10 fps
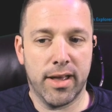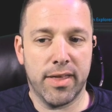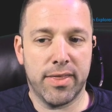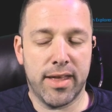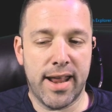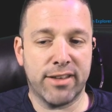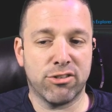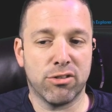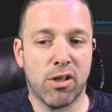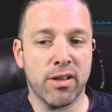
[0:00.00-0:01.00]
then as
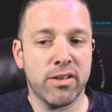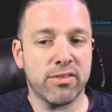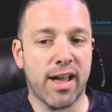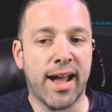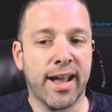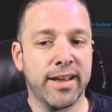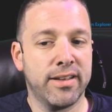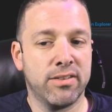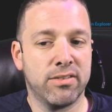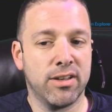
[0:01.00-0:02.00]
long as I
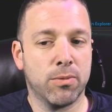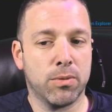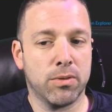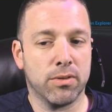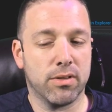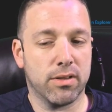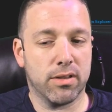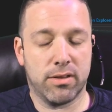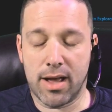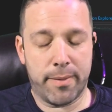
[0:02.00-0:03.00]
is equal
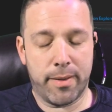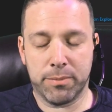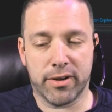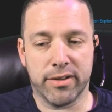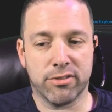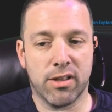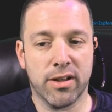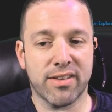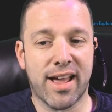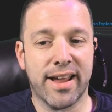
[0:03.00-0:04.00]
as long
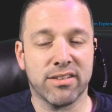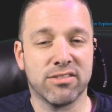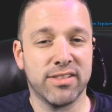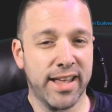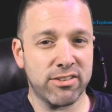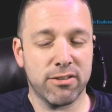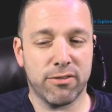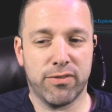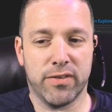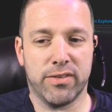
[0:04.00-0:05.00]
as I is less than
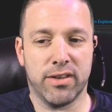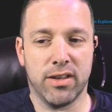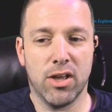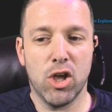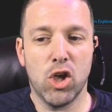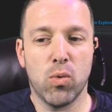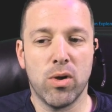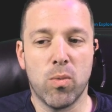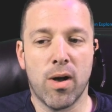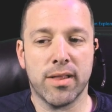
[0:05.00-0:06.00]
50, we
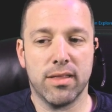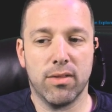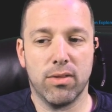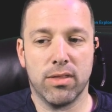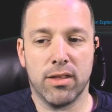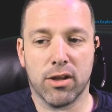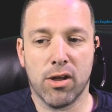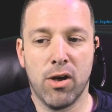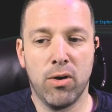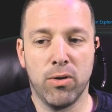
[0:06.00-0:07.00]
want the
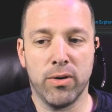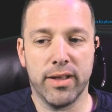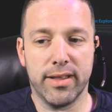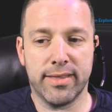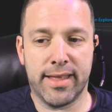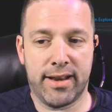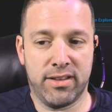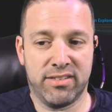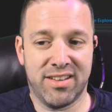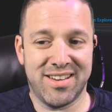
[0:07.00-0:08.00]
code that
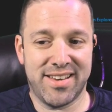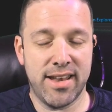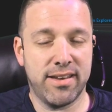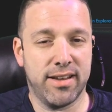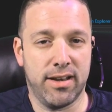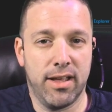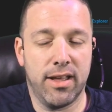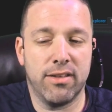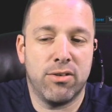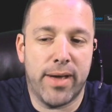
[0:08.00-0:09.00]
is indented
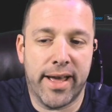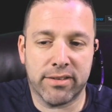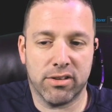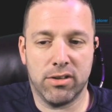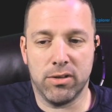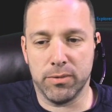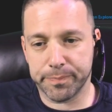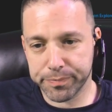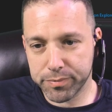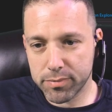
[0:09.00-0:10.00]
to execute.
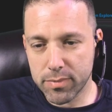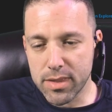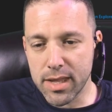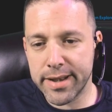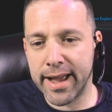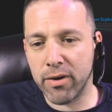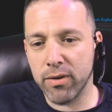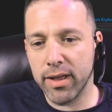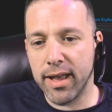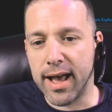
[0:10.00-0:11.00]
Now,
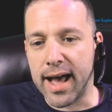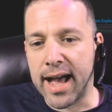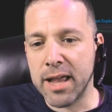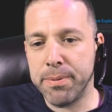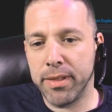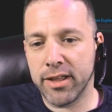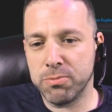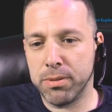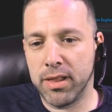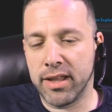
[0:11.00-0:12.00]
I++,
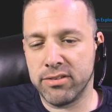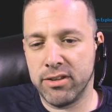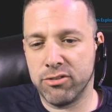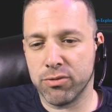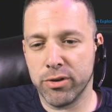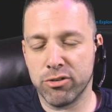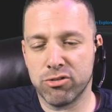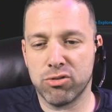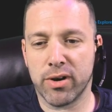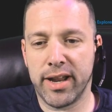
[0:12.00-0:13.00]
it's a real
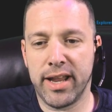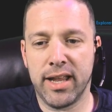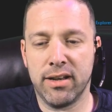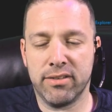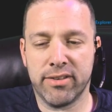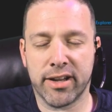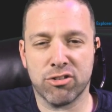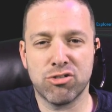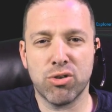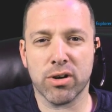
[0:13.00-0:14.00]
shorthand. It's like a
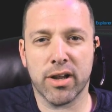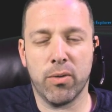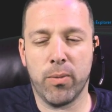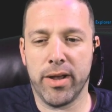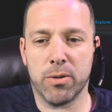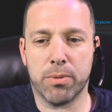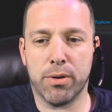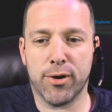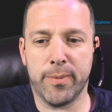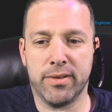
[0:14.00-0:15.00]
shortcut way in
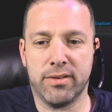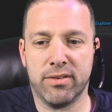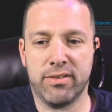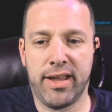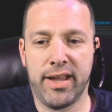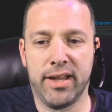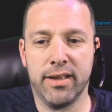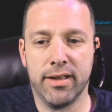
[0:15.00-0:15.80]
programming to say,